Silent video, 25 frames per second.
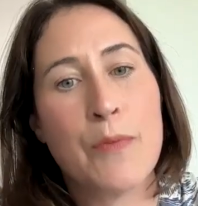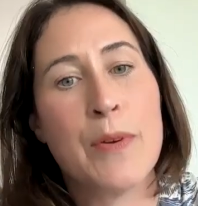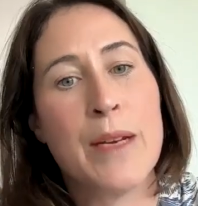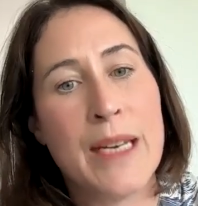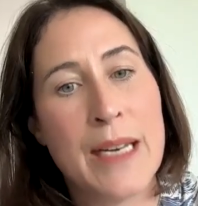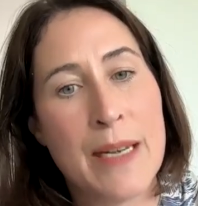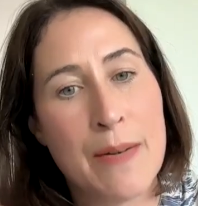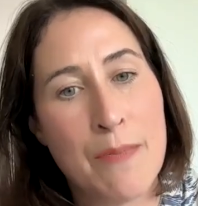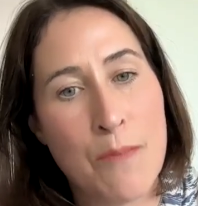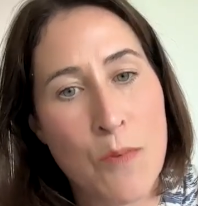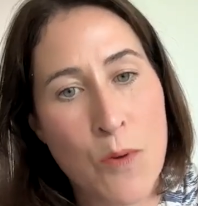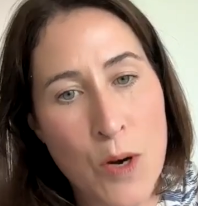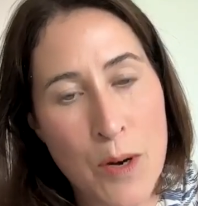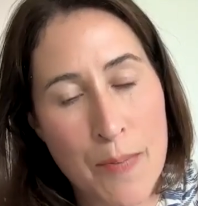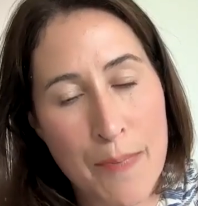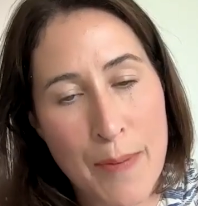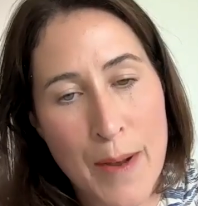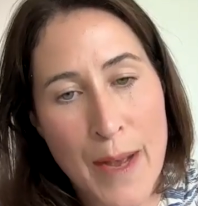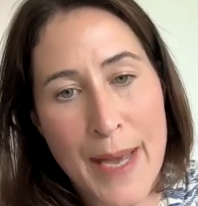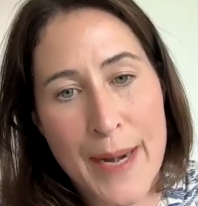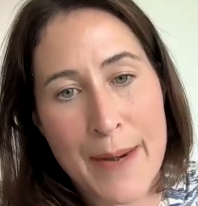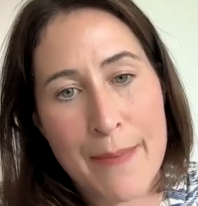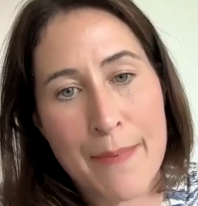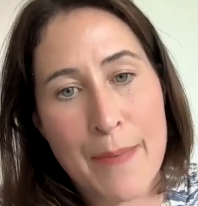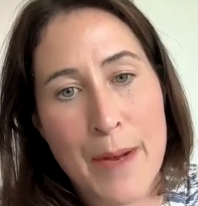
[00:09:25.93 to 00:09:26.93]
We need more
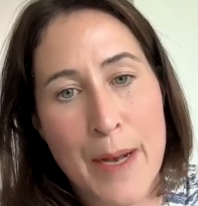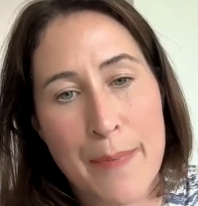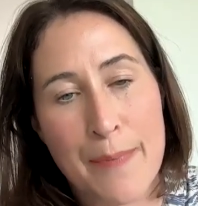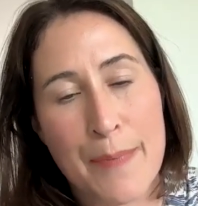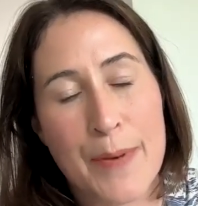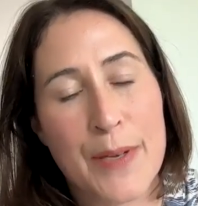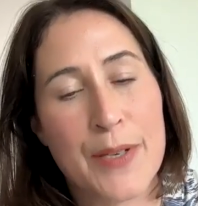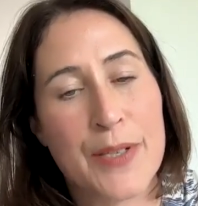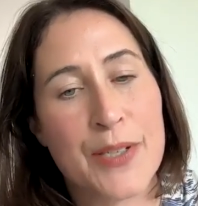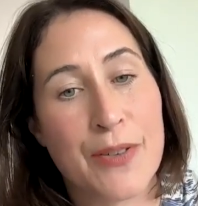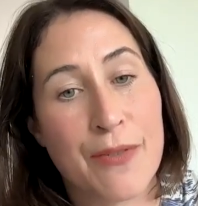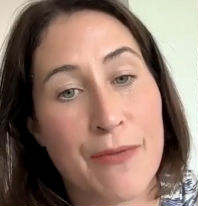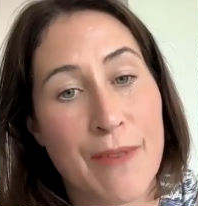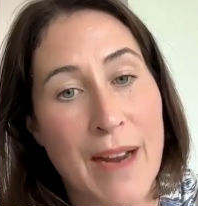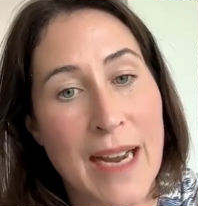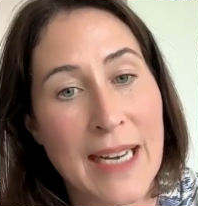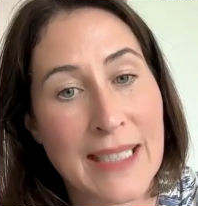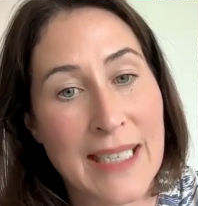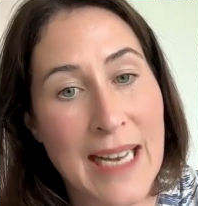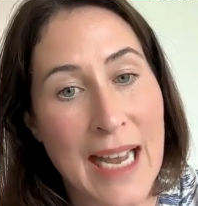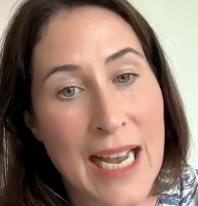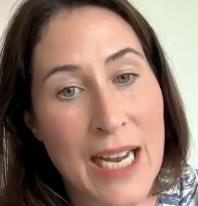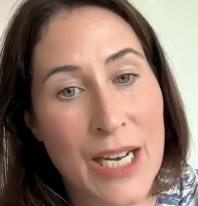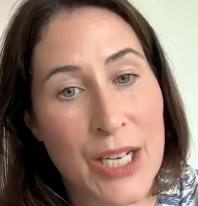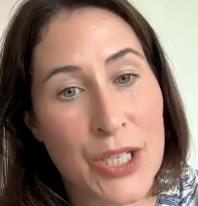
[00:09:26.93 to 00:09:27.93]
bottom up,
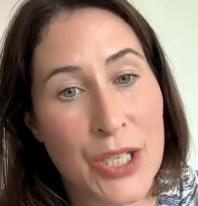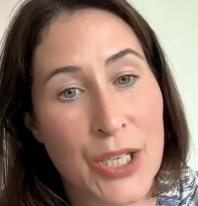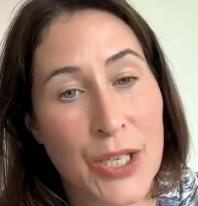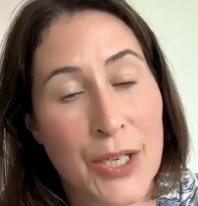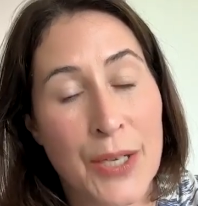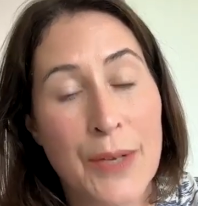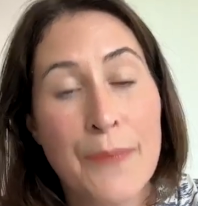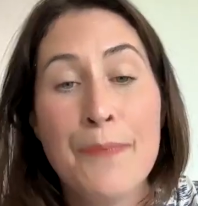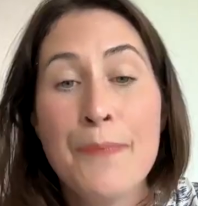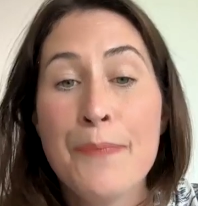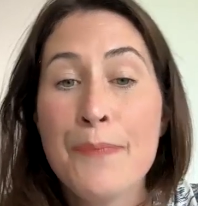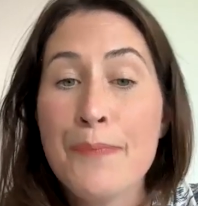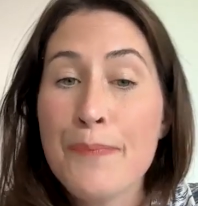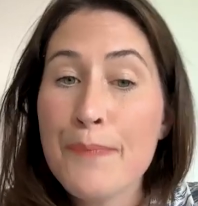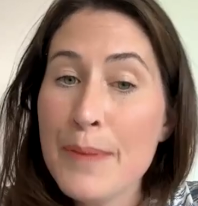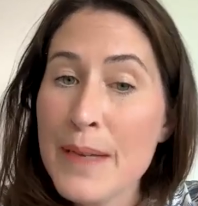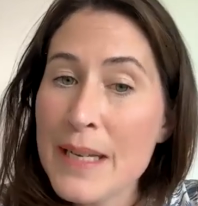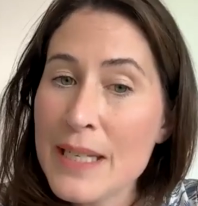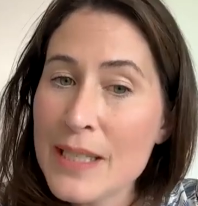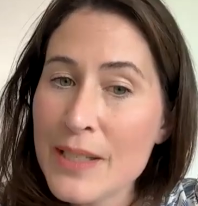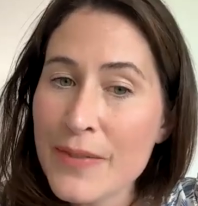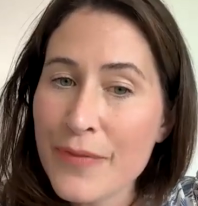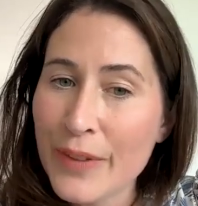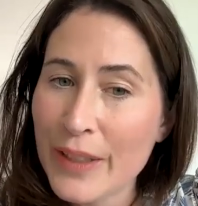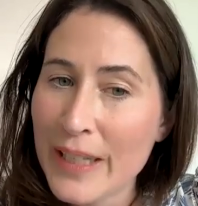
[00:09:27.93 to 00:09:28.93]
direct action,
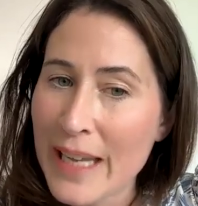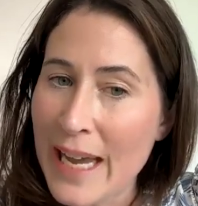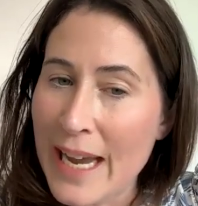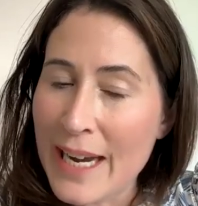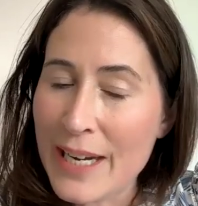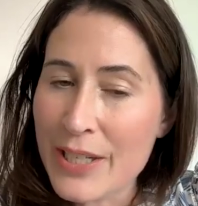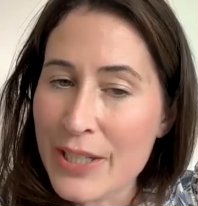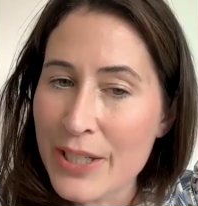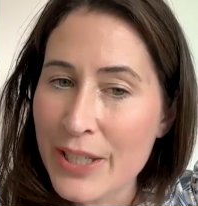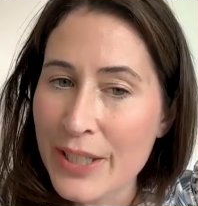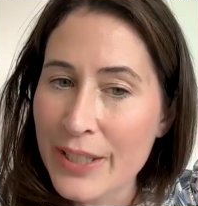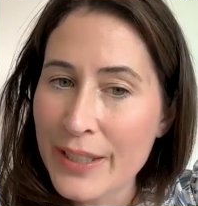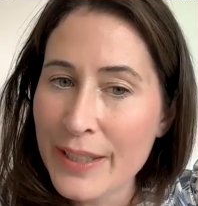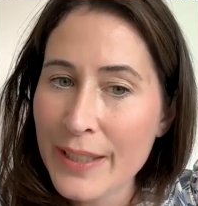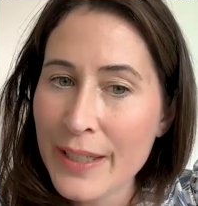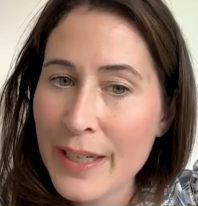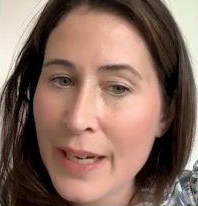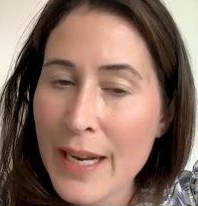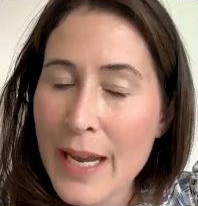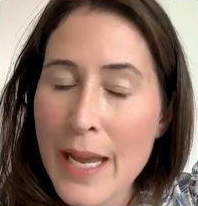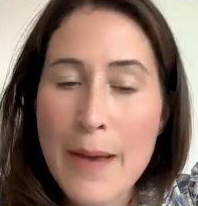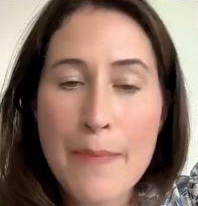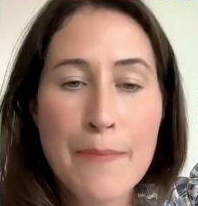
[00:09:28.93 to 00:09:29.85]
peaceful action,